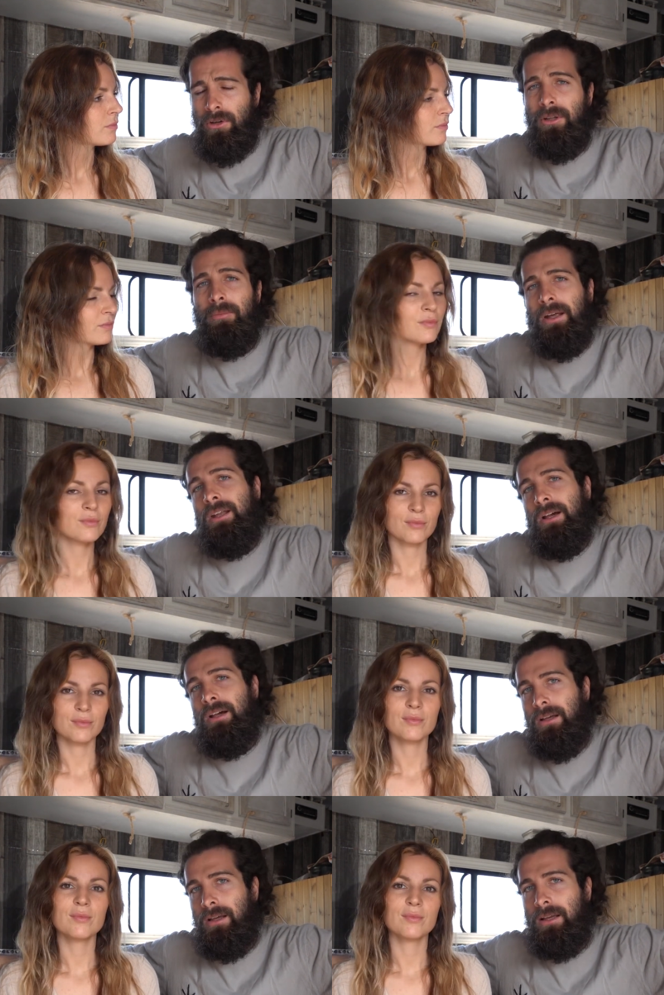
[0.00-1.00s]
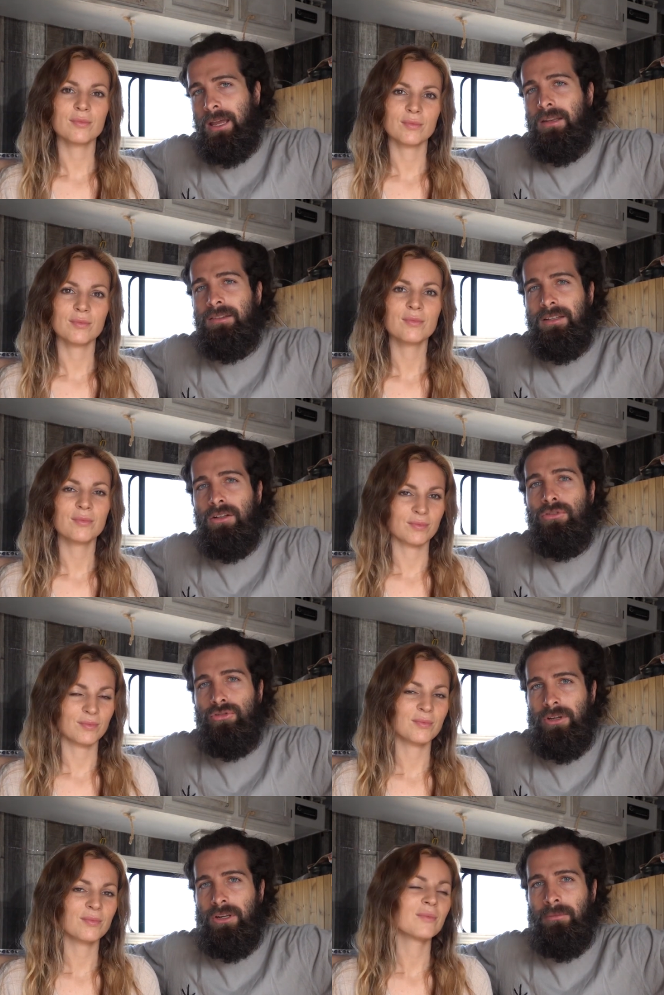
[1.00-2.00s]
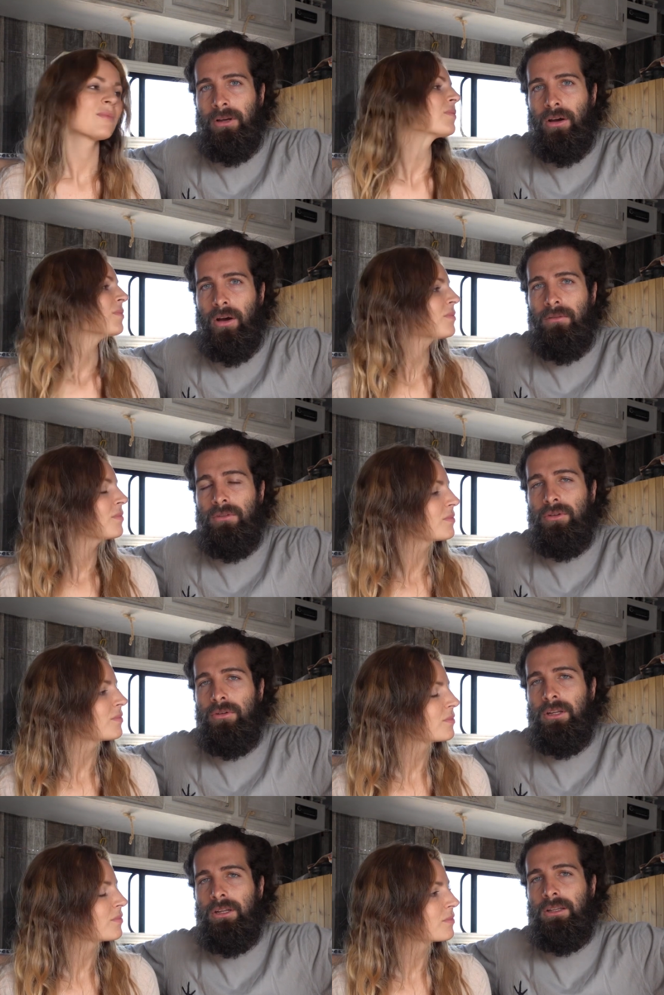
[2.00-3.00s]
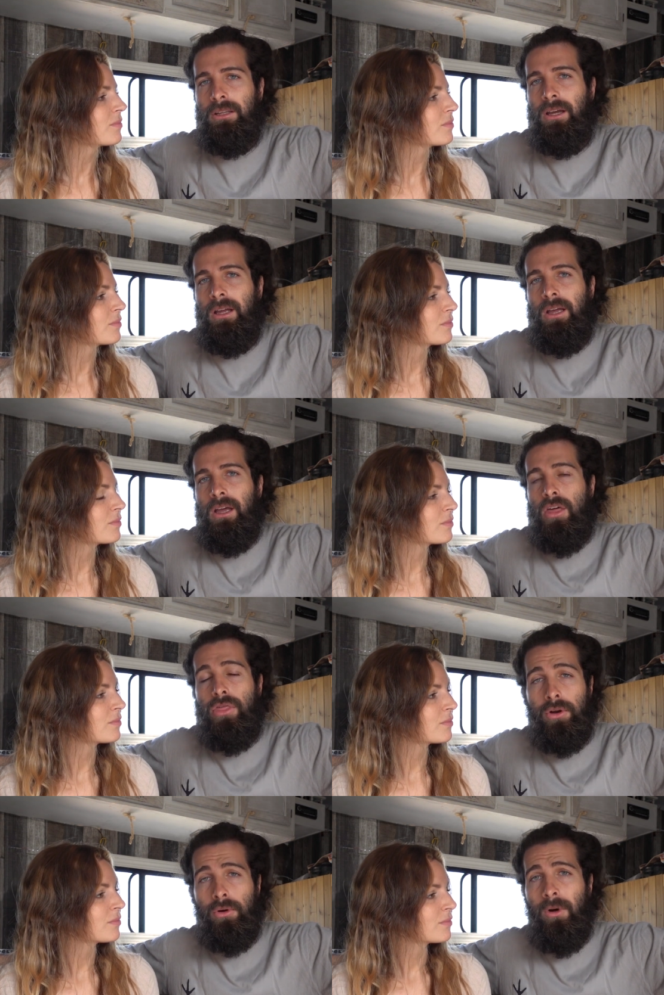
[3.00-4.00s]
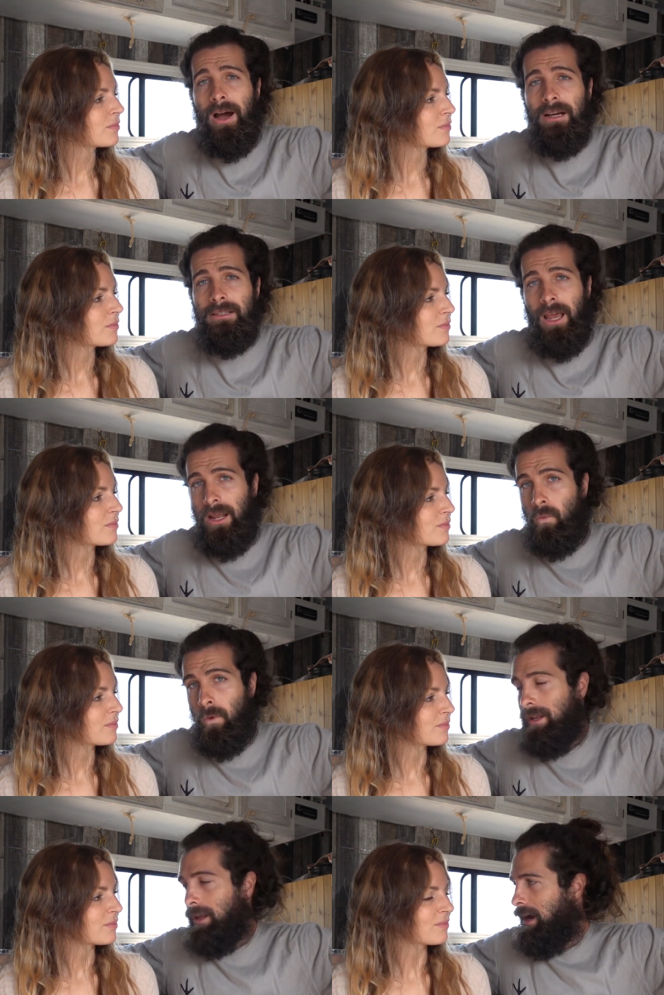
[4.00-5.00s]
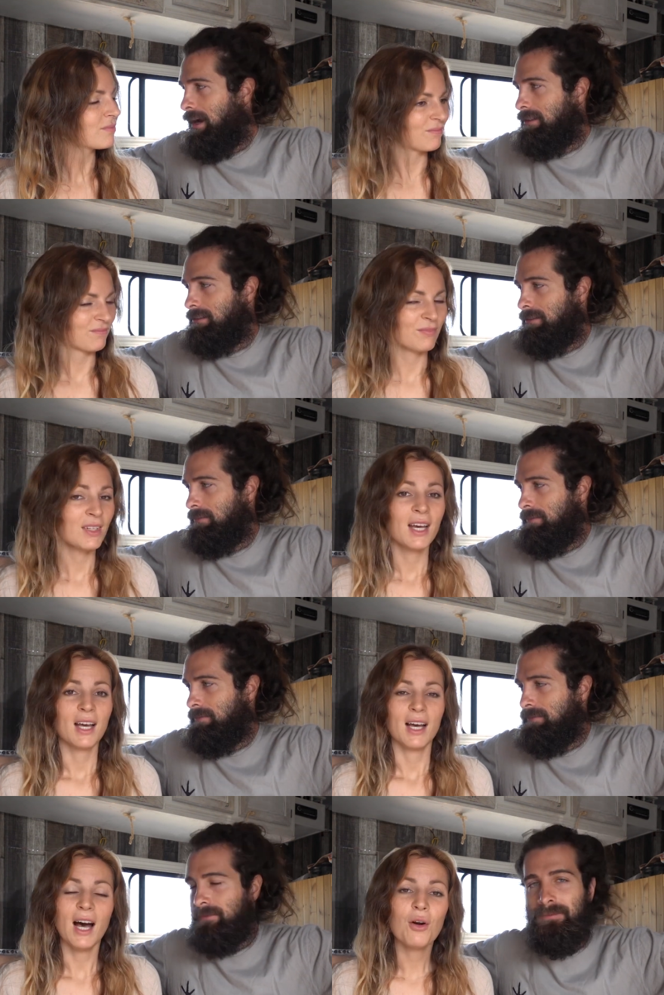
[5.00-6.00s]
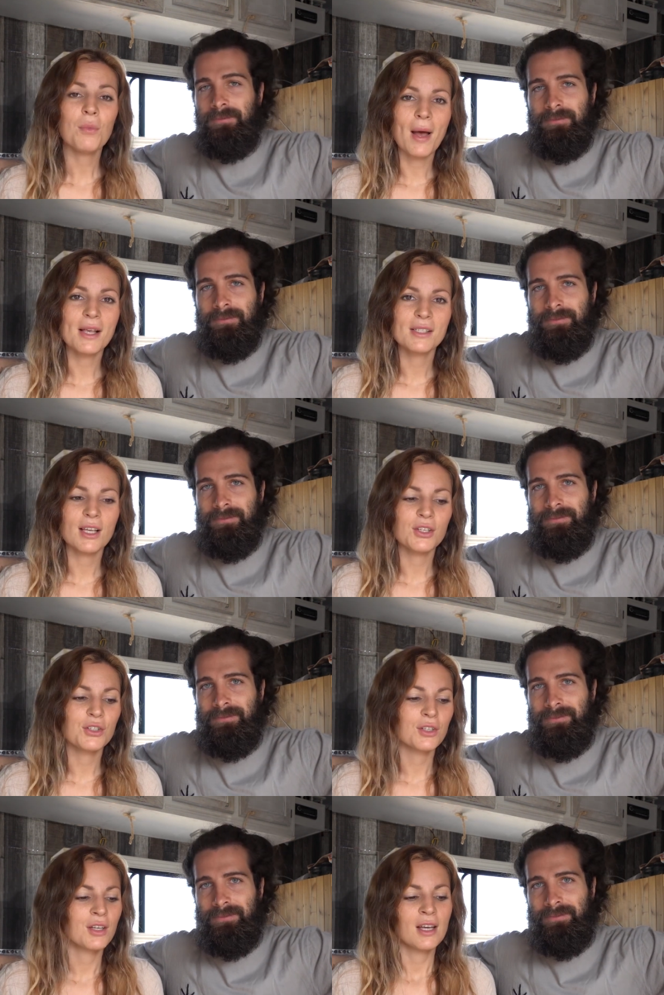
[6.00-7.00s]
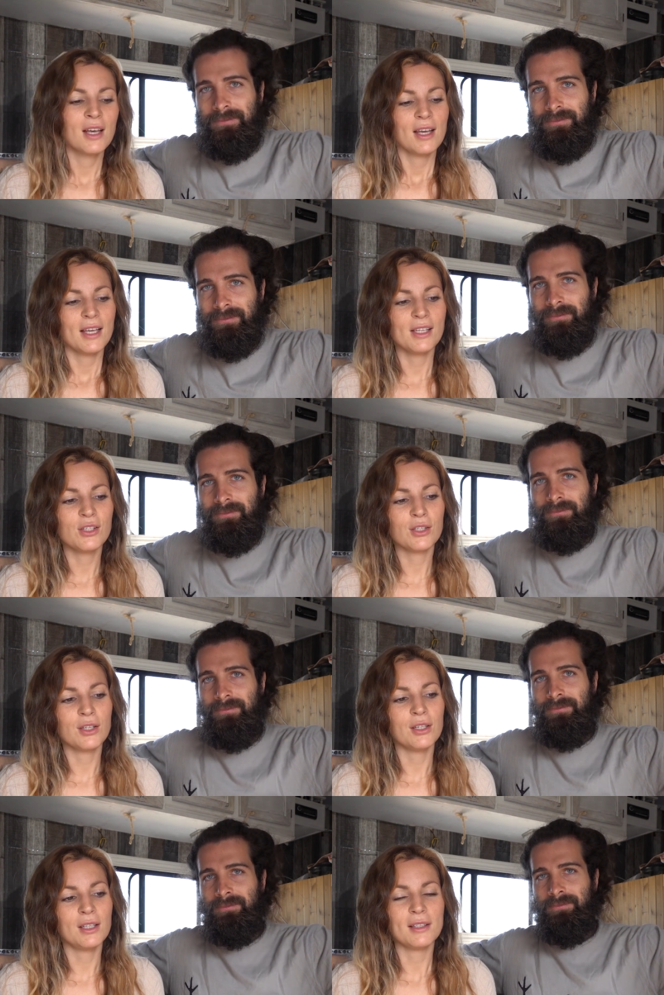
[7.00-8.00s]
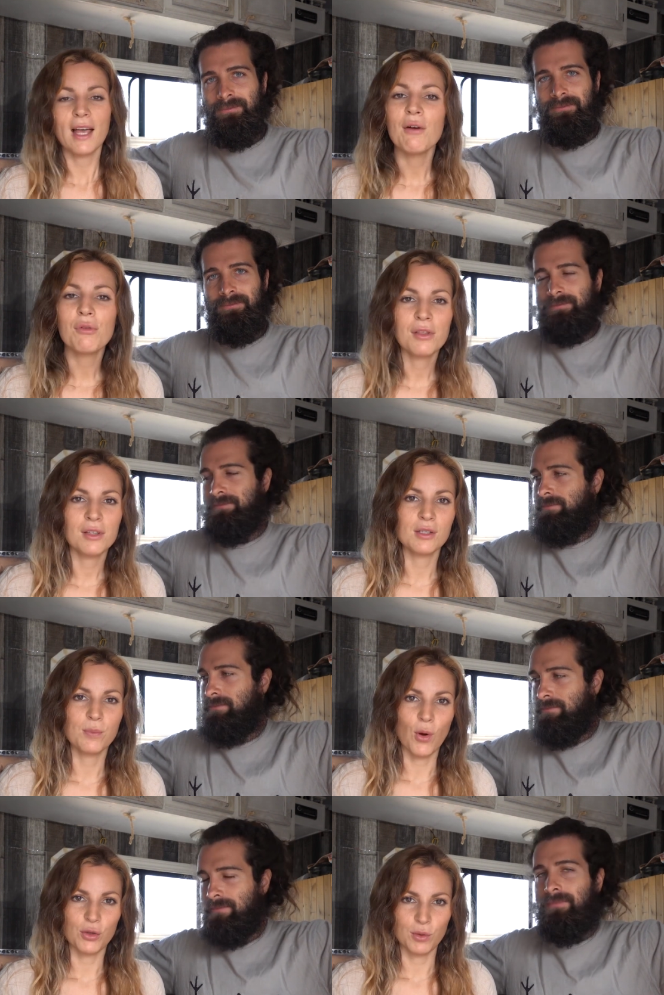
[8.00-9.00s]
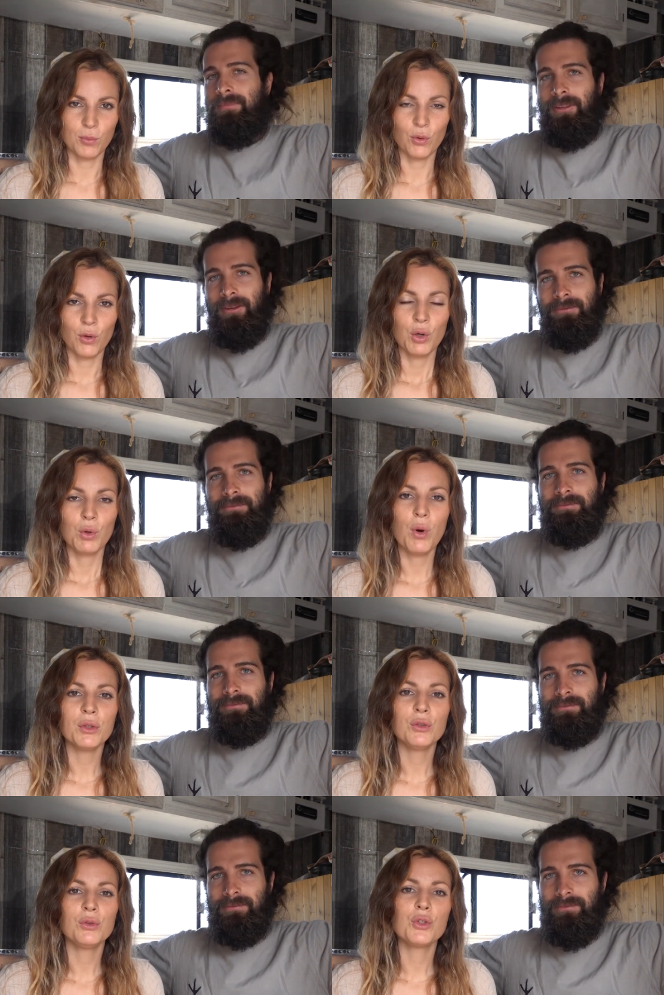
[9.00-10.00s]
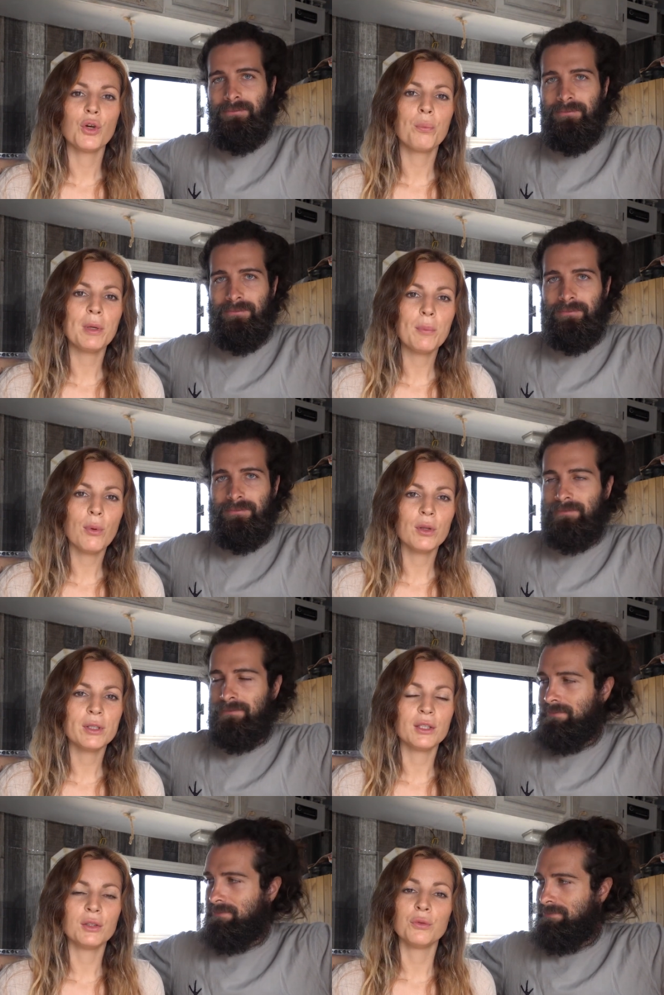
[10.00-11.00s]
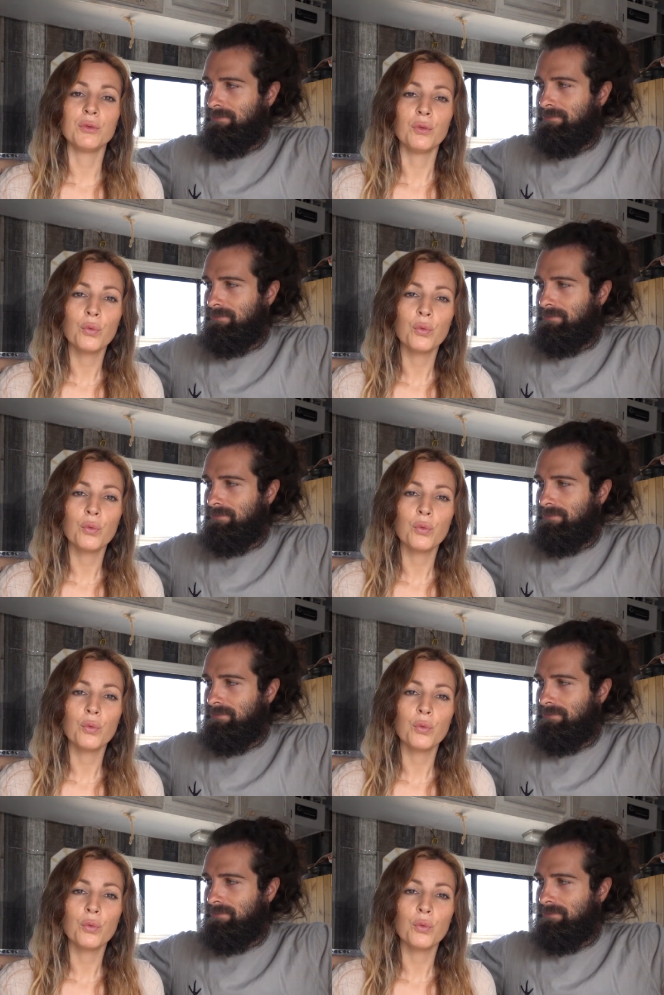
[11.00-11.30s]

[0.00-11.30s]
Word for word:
Speaker 1: it but can still dream of doing it through us and with us
Speaker 2: our message is uh, that everything is possible. We wanted to show people that if you